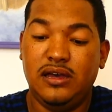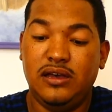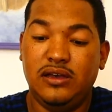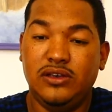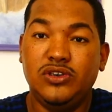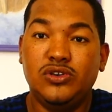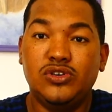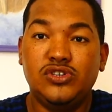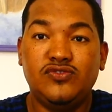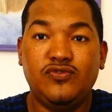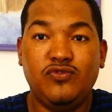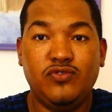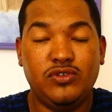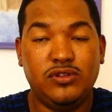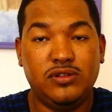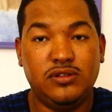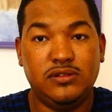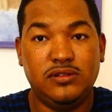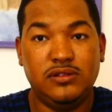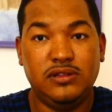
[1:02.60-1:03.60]

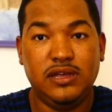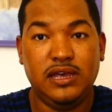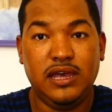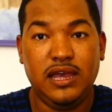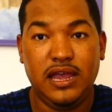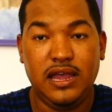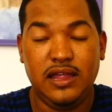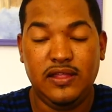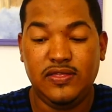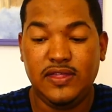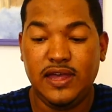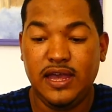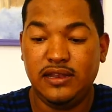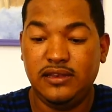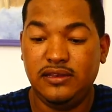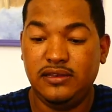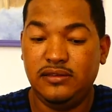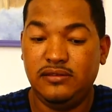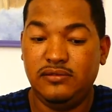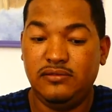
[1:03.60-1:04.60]
useful and that
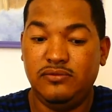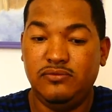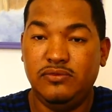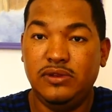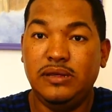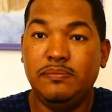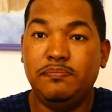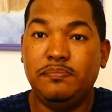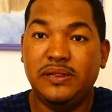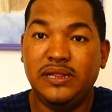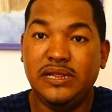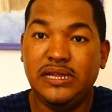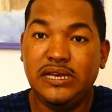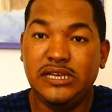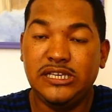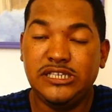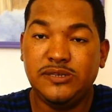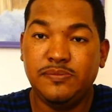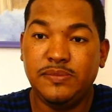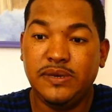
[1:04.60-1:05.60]
really
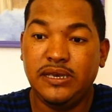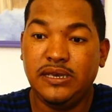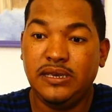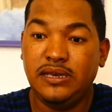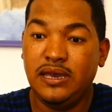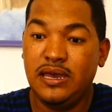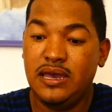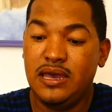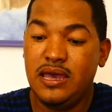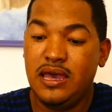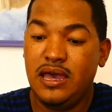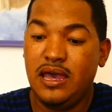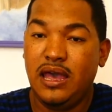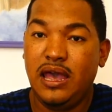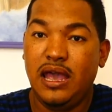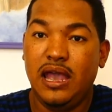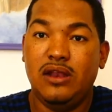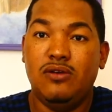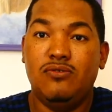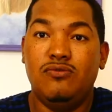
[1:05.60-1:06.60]
pleased me
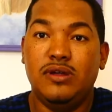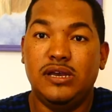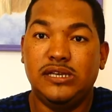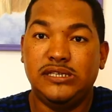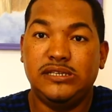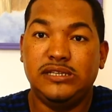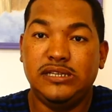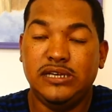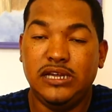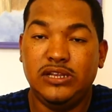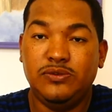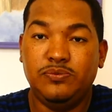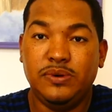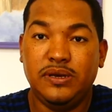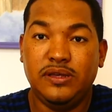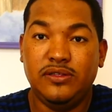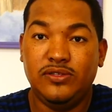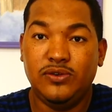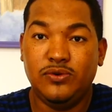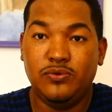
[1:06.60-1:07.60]
and resonate
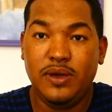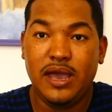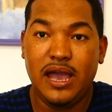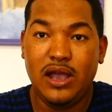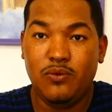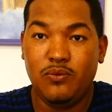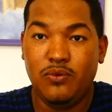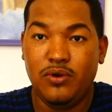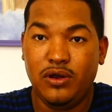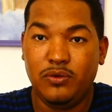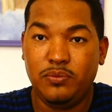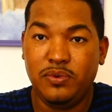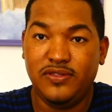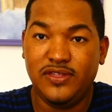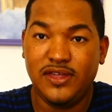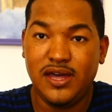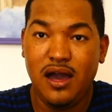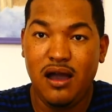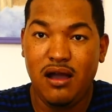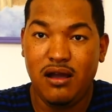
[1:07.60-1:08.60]
with the way I work
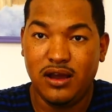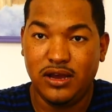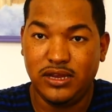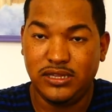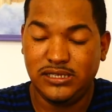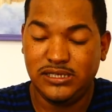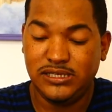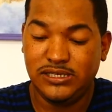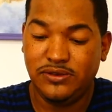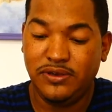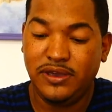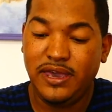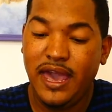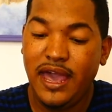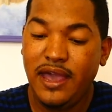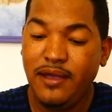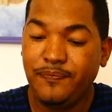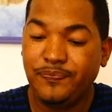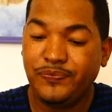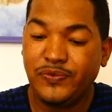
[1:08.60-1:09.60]
with cards,
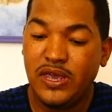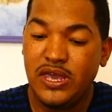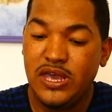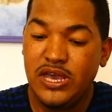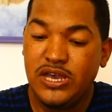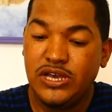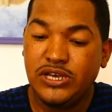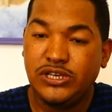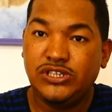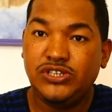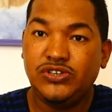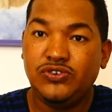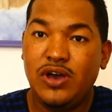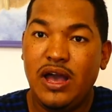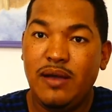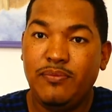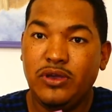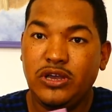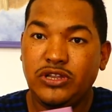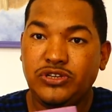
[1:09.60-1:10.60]
okay? So
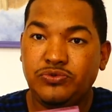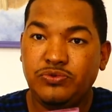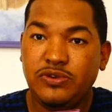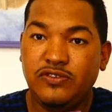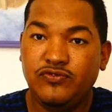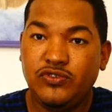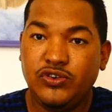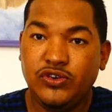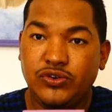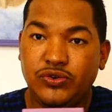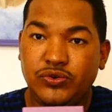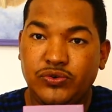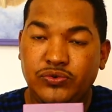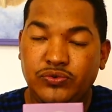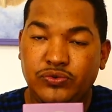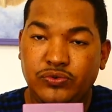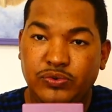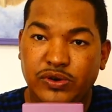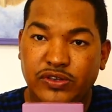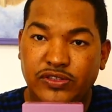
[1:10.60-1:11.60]
I'm going to review
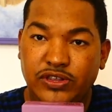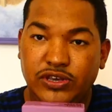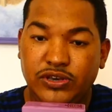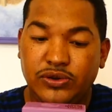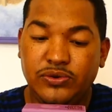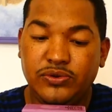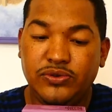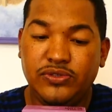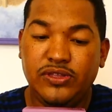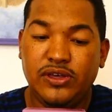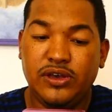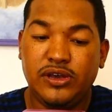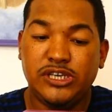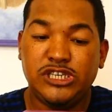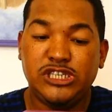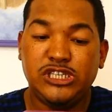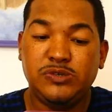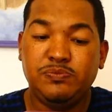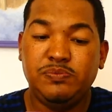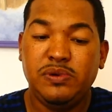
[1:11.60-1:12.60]
with you The
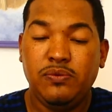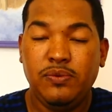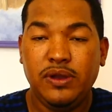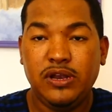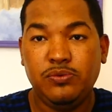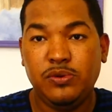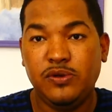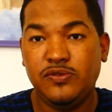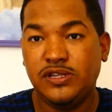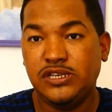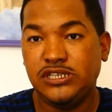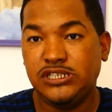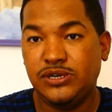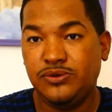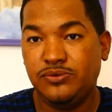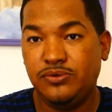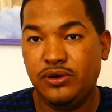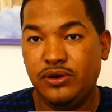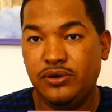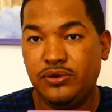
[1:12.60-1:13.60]
Spirit Within
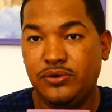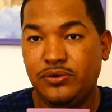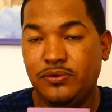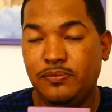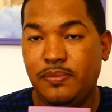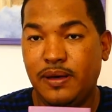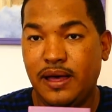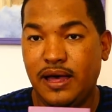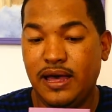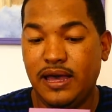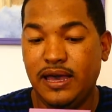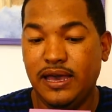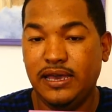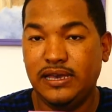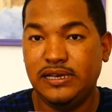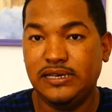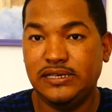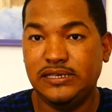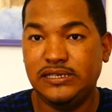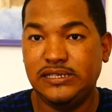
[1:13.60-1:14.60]
Tarot
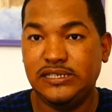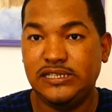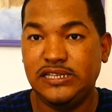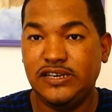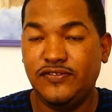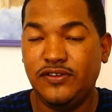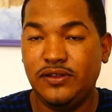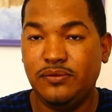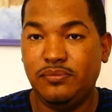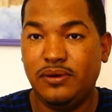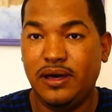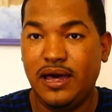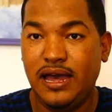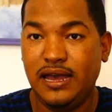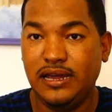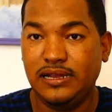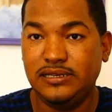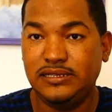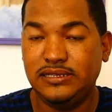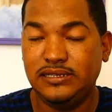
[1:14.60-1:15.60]
by Stephen
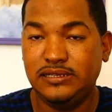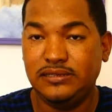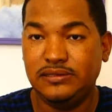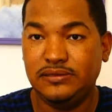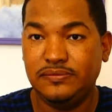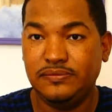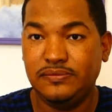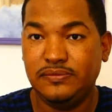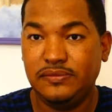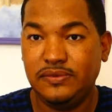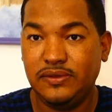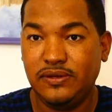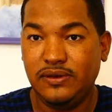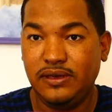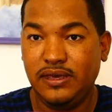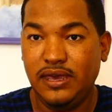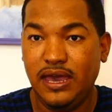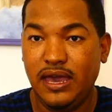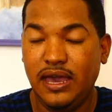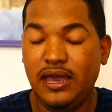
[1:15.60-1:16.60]
Bright,
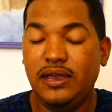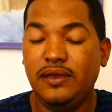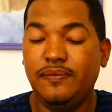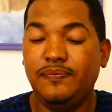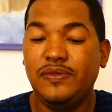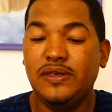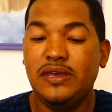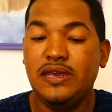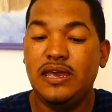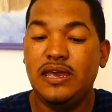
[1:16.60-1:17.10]
okay?